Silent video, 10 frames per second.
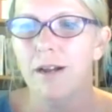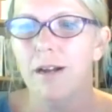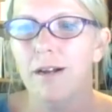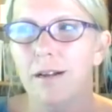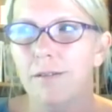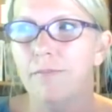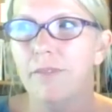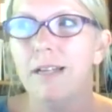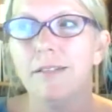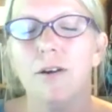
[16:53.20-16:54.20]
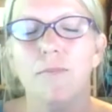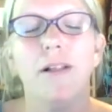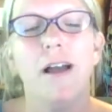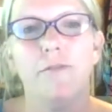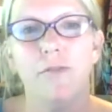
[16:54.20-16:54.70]
that's our
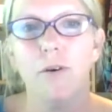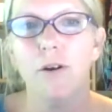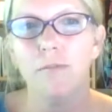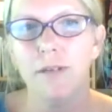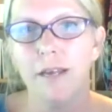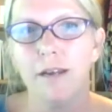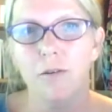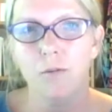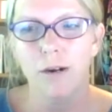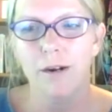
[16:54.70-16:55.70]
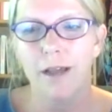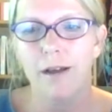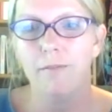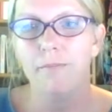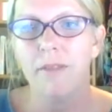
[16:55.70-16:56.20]
platform to get our word
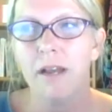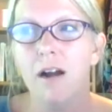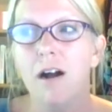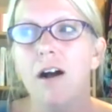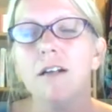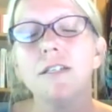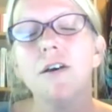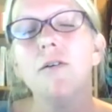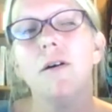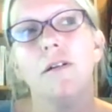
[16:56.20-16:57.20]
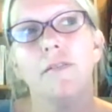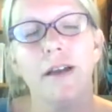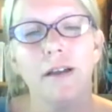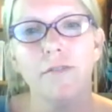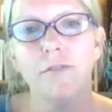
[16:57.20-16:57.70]
out. Also on
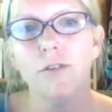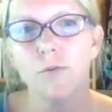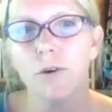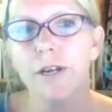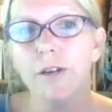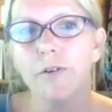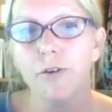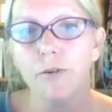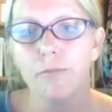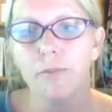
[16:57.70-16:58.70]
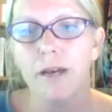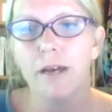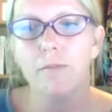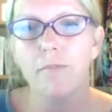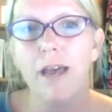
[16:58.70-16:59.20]
that Governor's Working Group
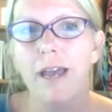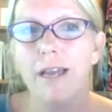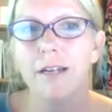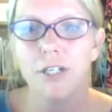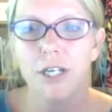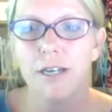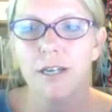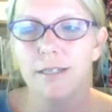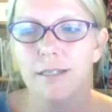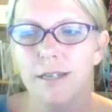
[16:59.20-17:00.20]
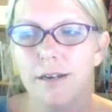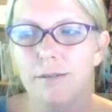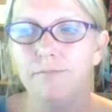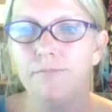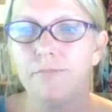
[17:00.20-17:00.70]
page is
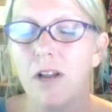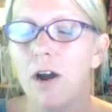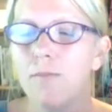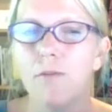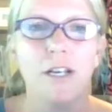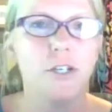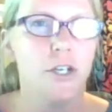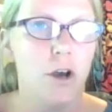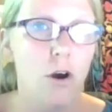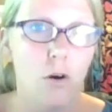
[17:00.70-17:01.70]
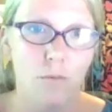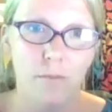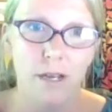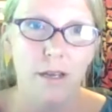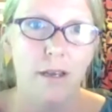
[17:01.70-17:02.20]
Operation Home
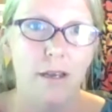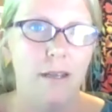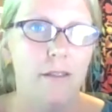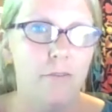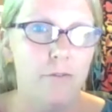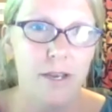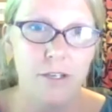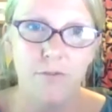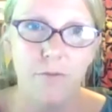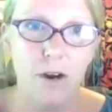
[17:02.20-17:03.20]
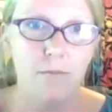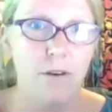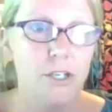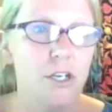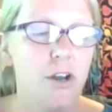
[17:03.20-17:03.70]
and the information for
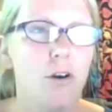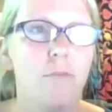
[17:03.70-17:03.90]
Operation Home,